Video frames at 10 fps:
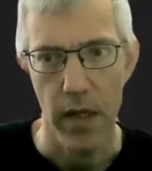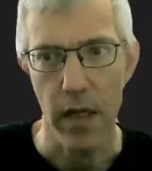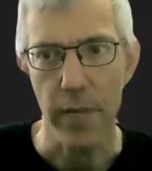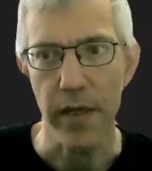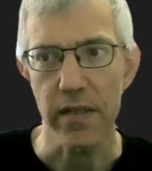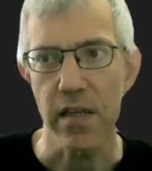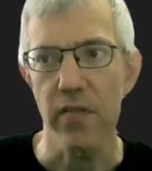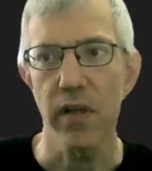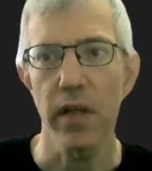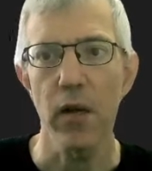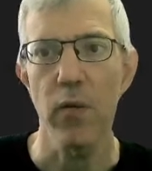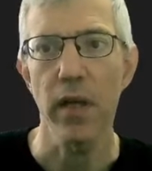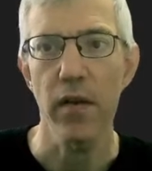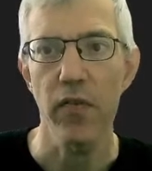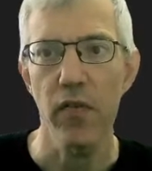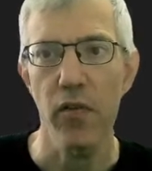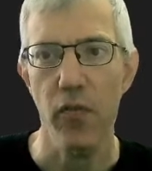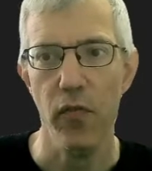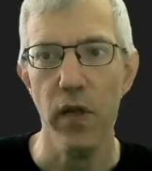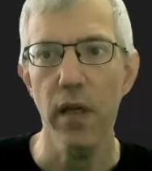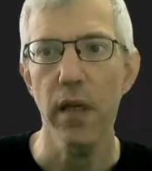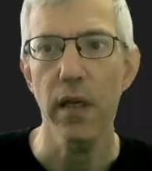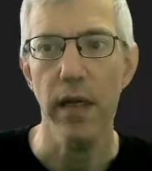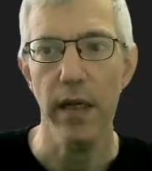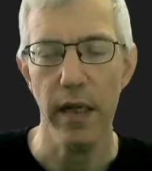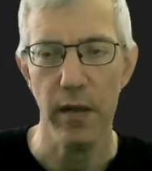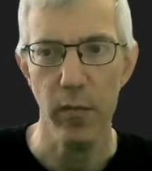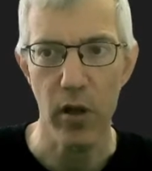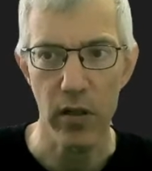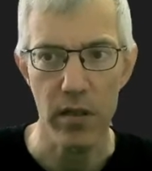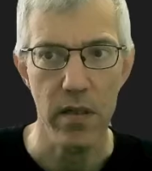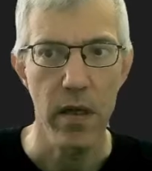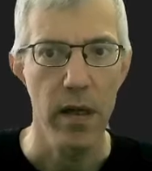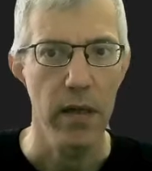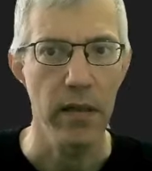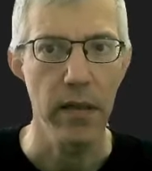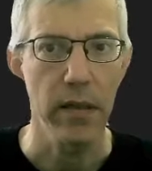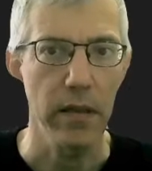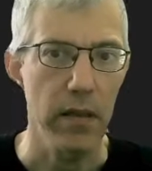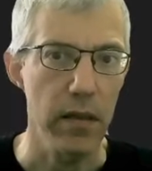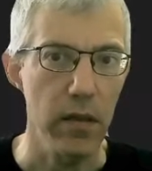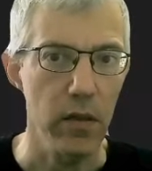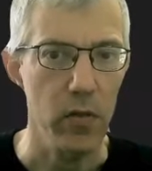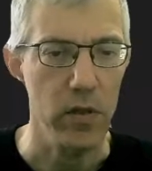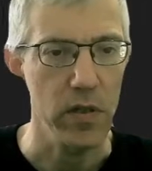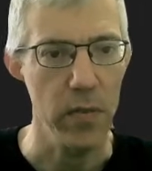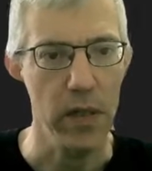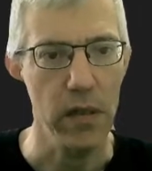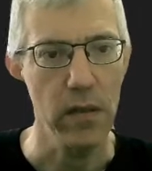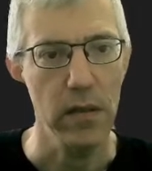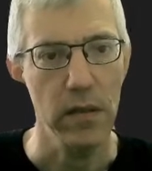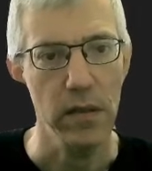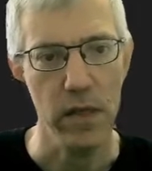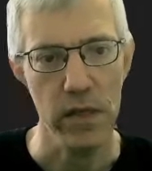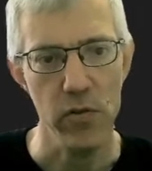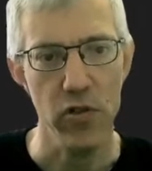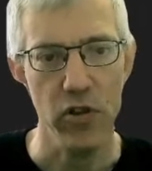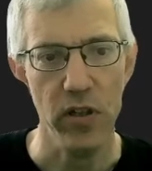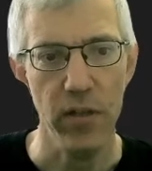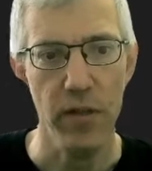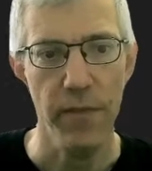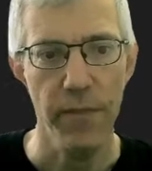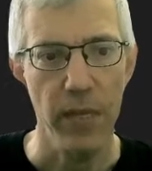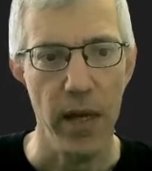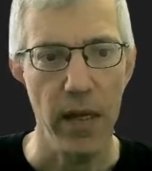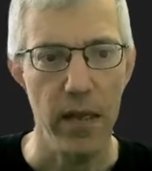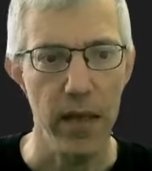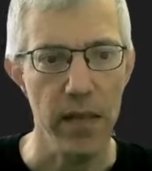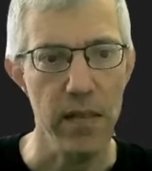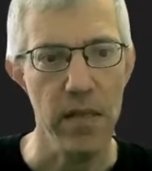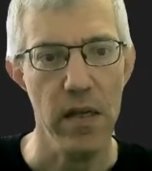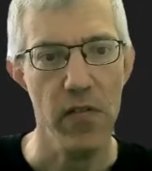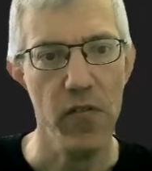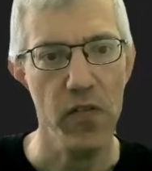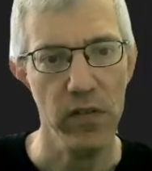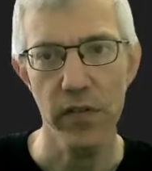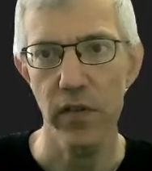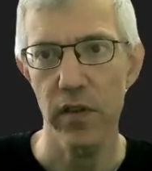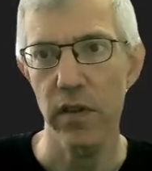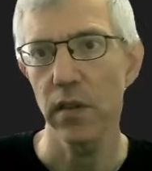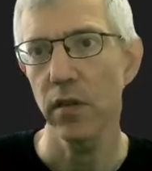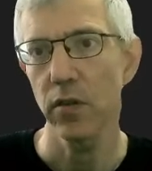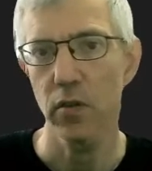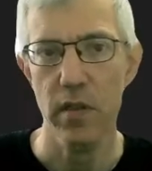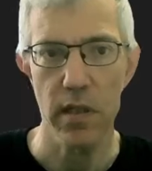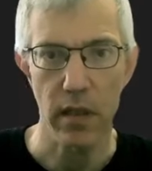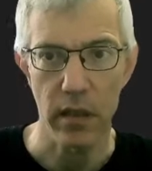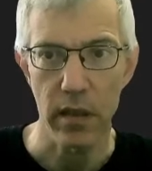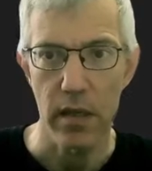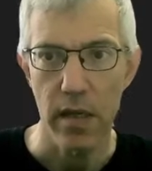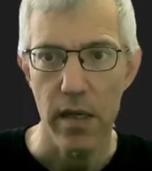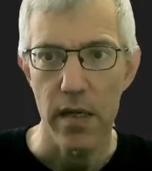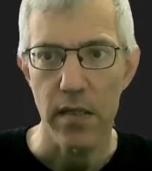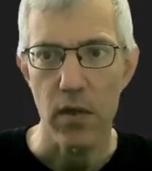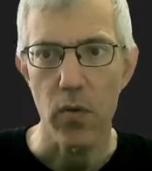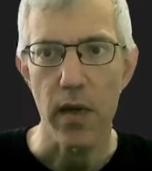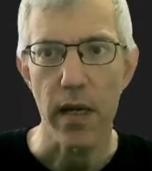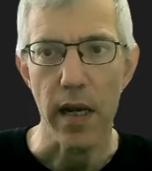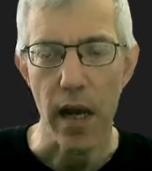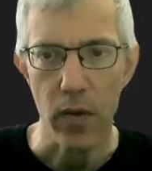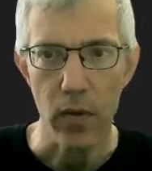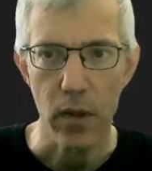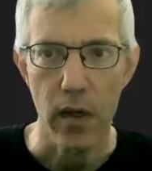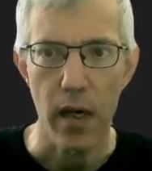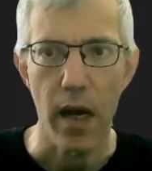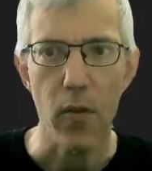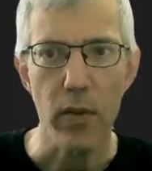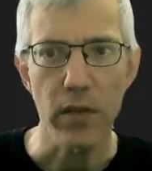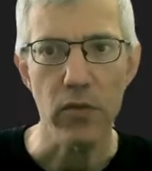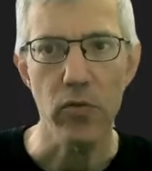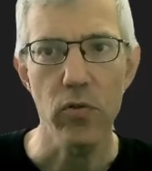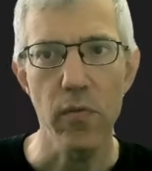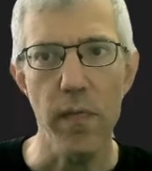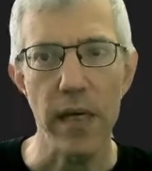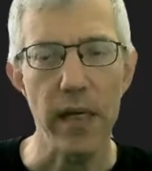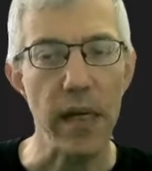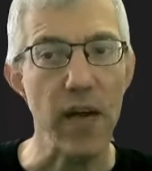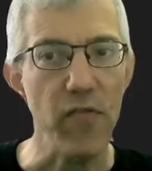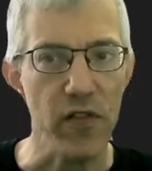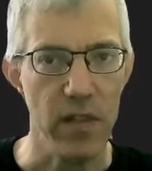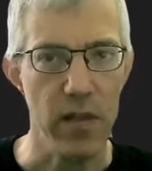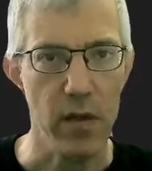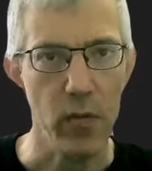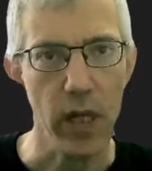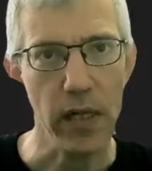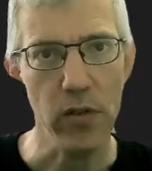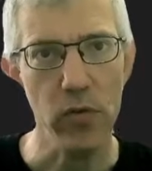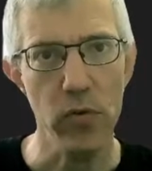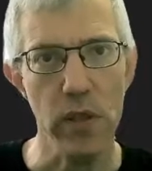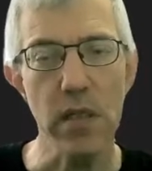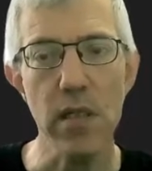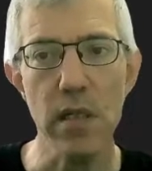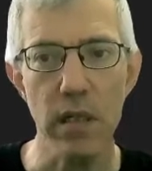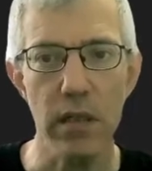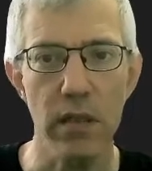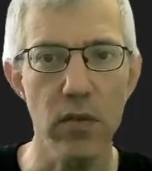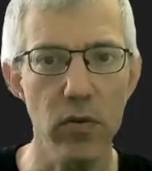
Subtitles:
And I make a save, and now we have three inline blocks that look similar next to each other, and that's a very, very good start. So now I want to make an emphasis. I would like to insert